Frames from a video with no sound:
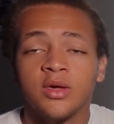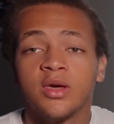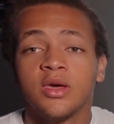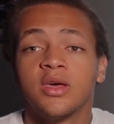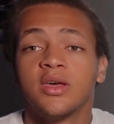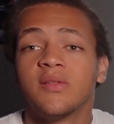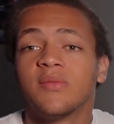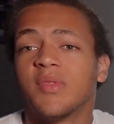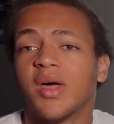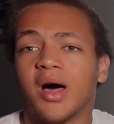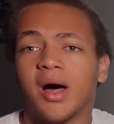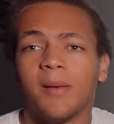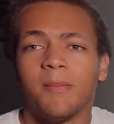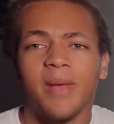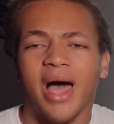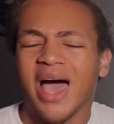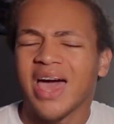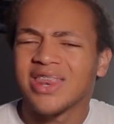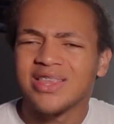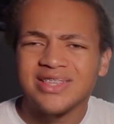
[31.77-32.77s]

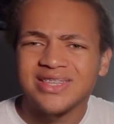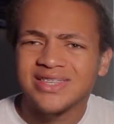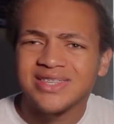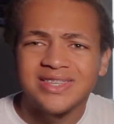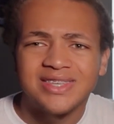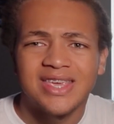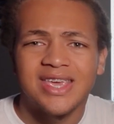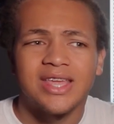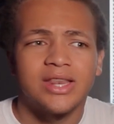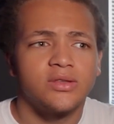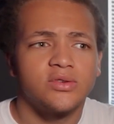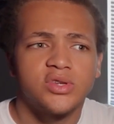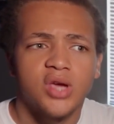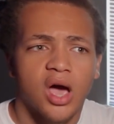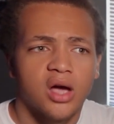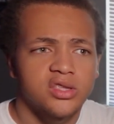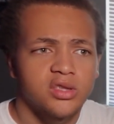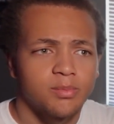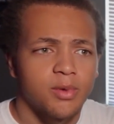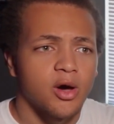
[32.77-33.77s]
I didn't see it
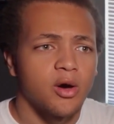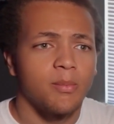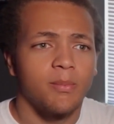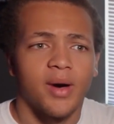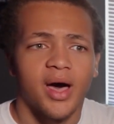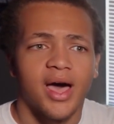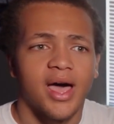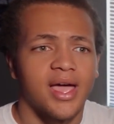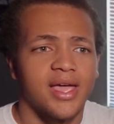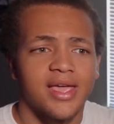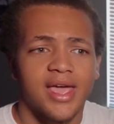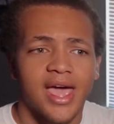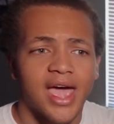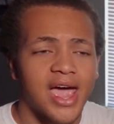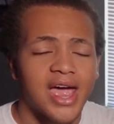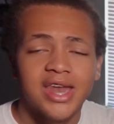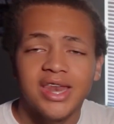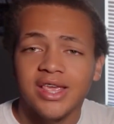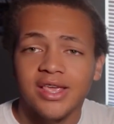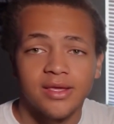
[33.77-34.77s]
talked about by
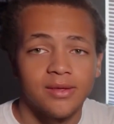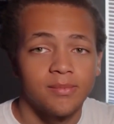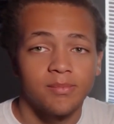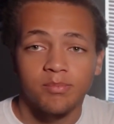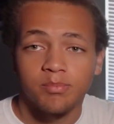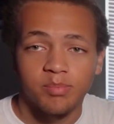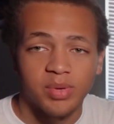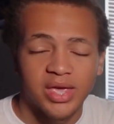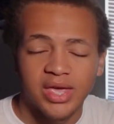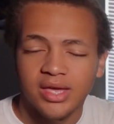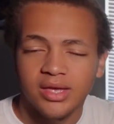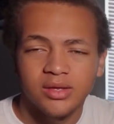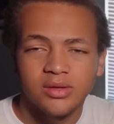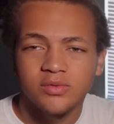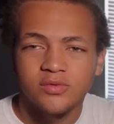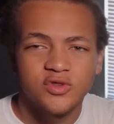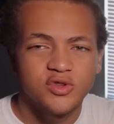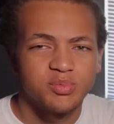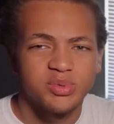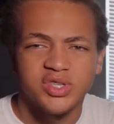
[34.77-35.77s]
any big
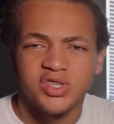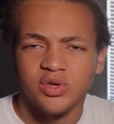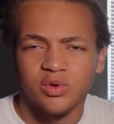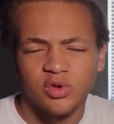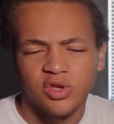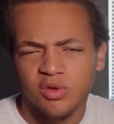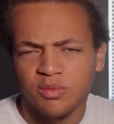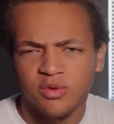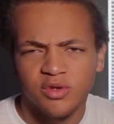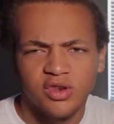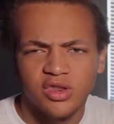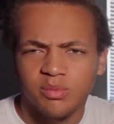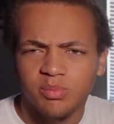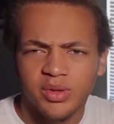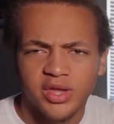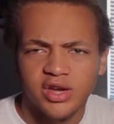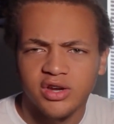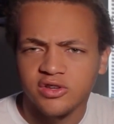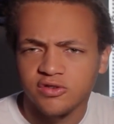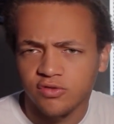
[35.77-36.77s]
Splatoon community
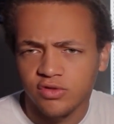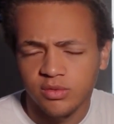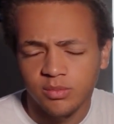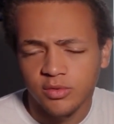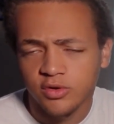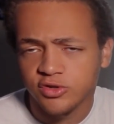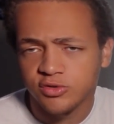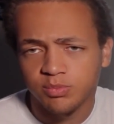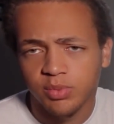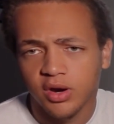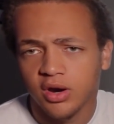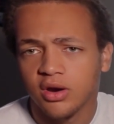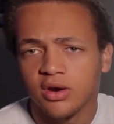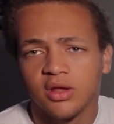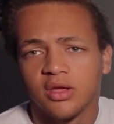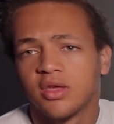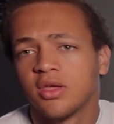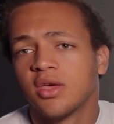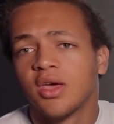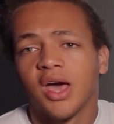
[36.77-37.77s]
players for the most part.
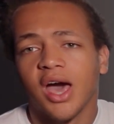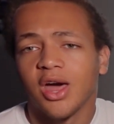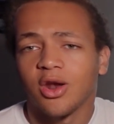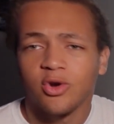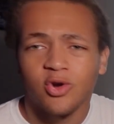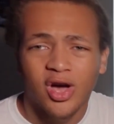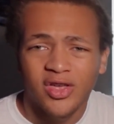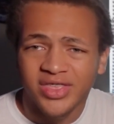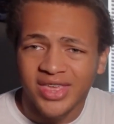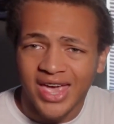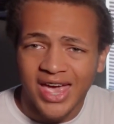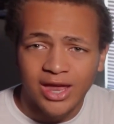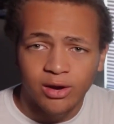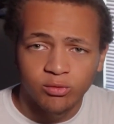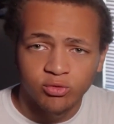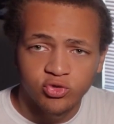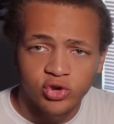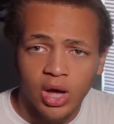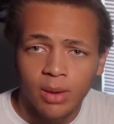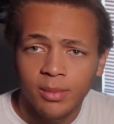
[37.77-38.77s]
I don't know how they handle
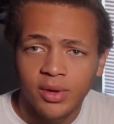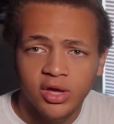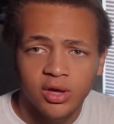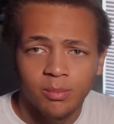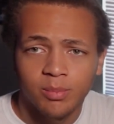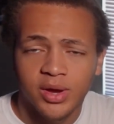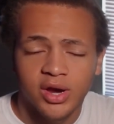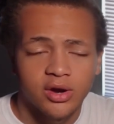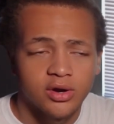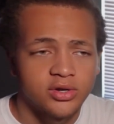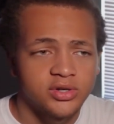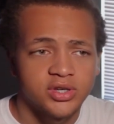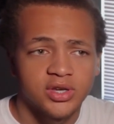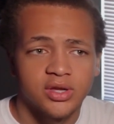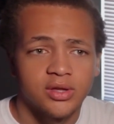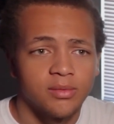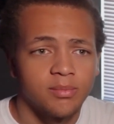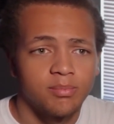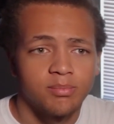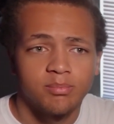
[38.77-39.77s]
drama compared
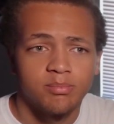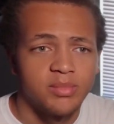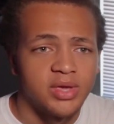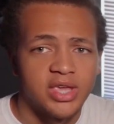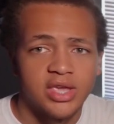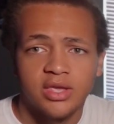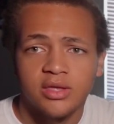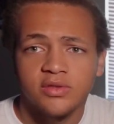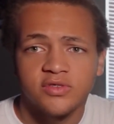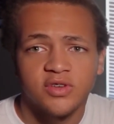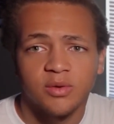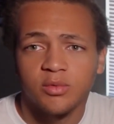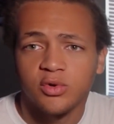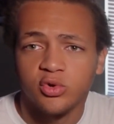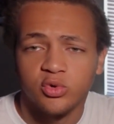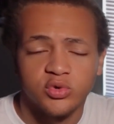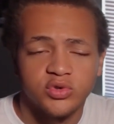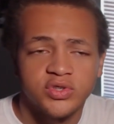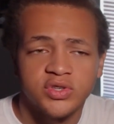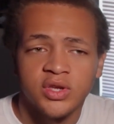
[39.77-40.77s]
to me, someone
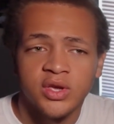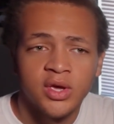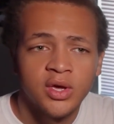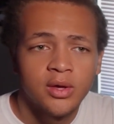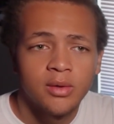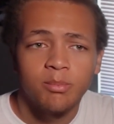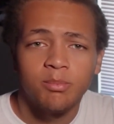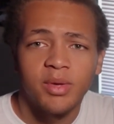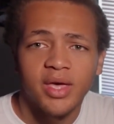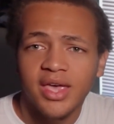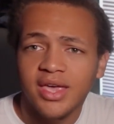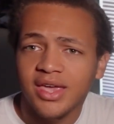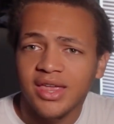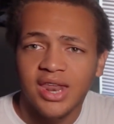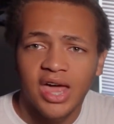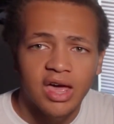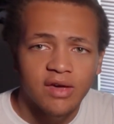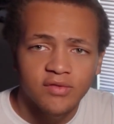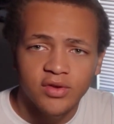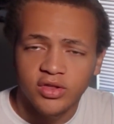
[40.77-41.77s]
who's big and
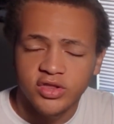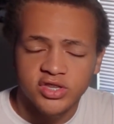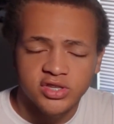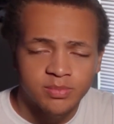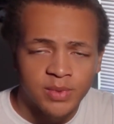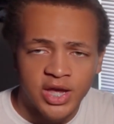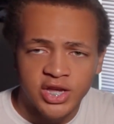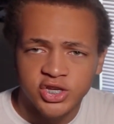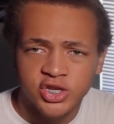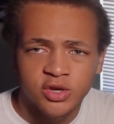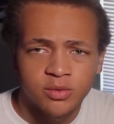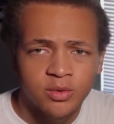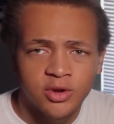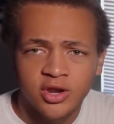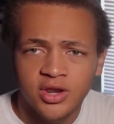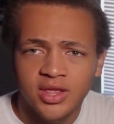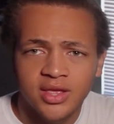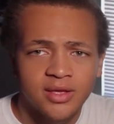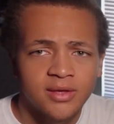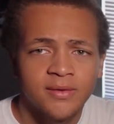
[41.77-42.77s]
heavy on the Smash
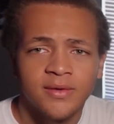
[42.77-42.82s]
community.